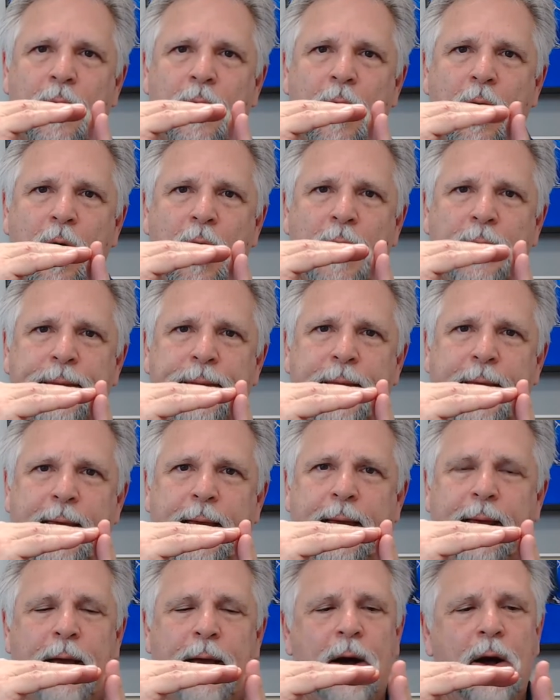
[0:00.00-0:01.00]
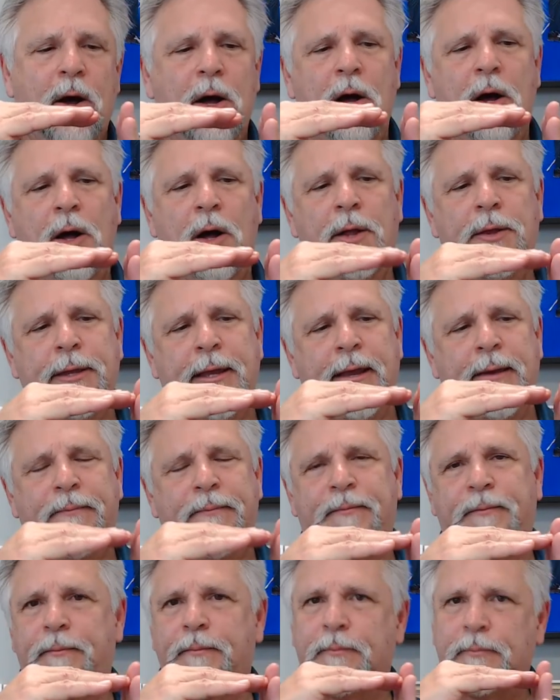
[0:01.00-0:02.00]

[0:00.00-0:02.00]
on the, on the